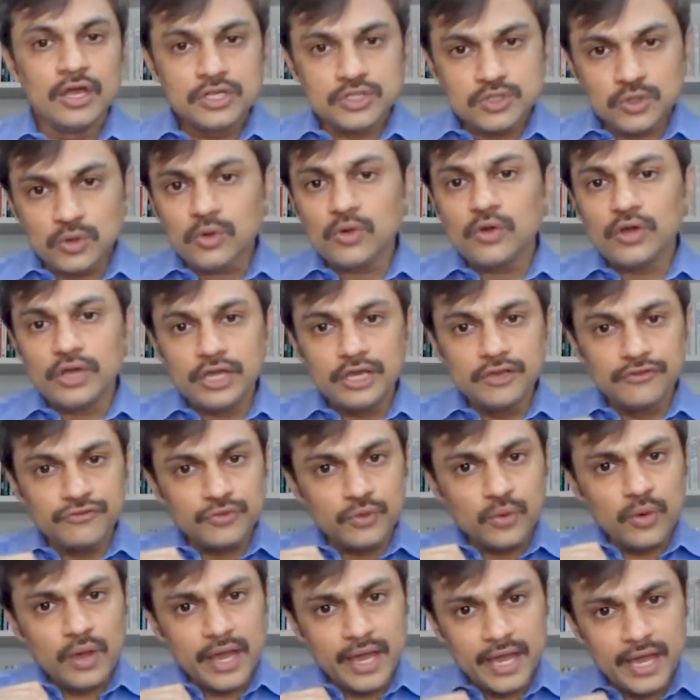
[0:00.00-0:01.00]
So
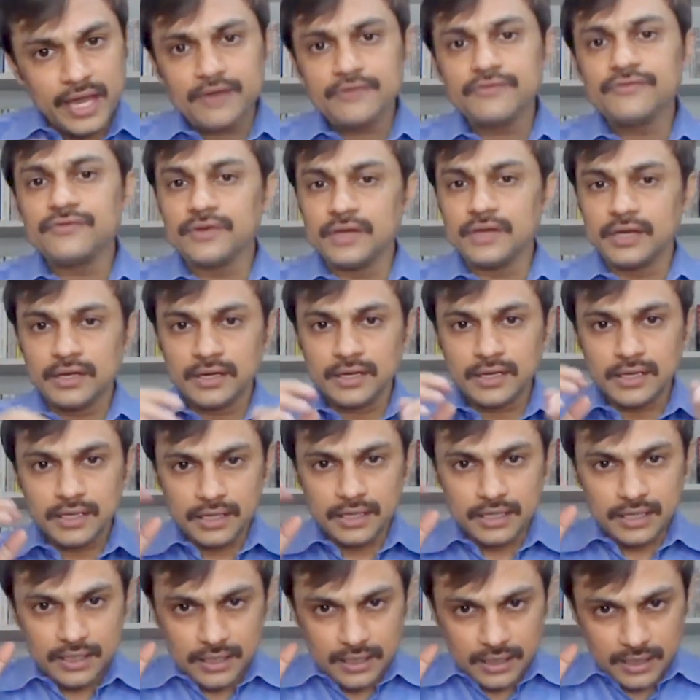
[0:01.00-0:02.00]
if you have
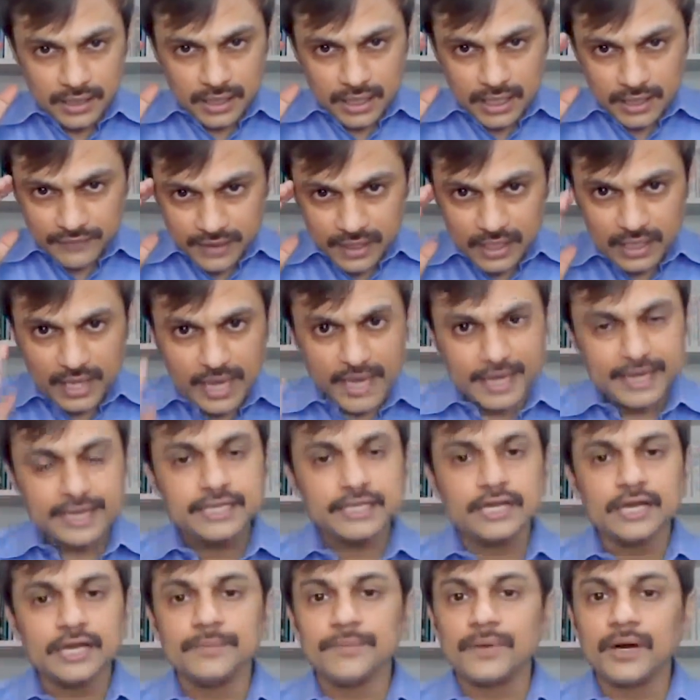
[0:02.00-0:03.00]
a
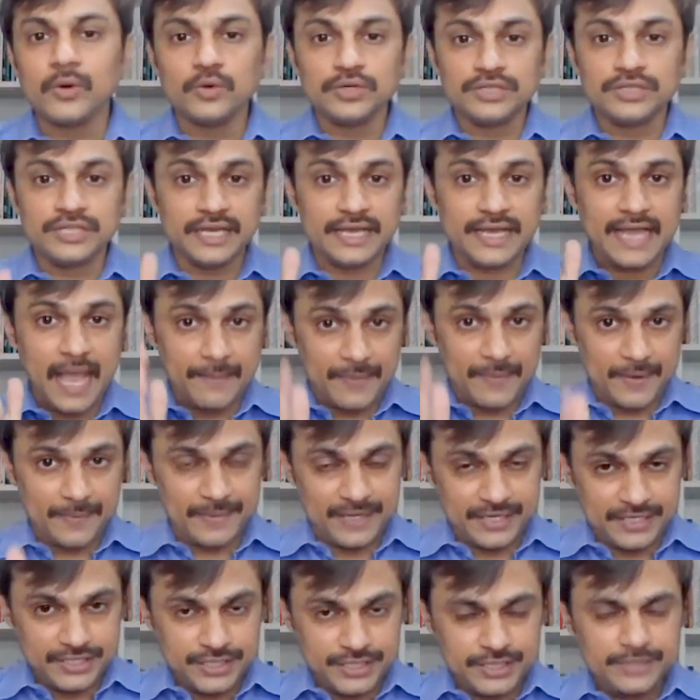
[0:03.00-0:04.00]
clarity about the
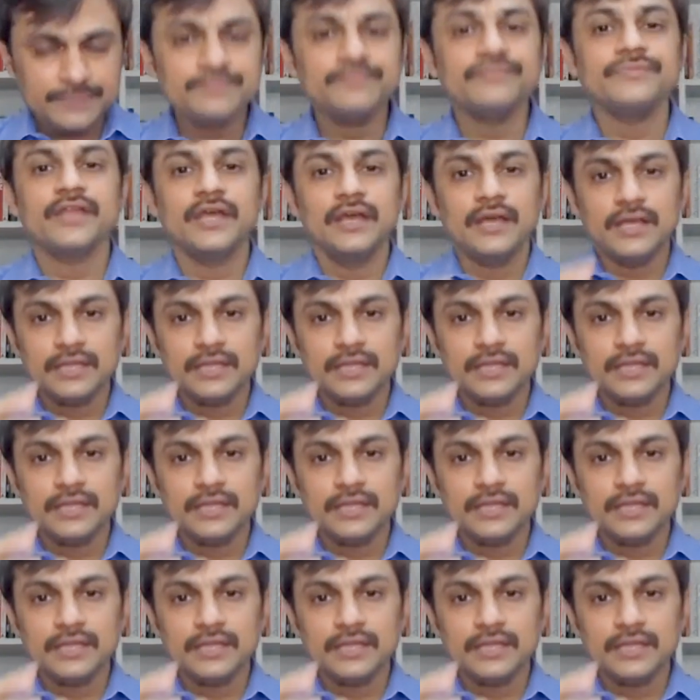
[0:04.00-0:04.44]
capability,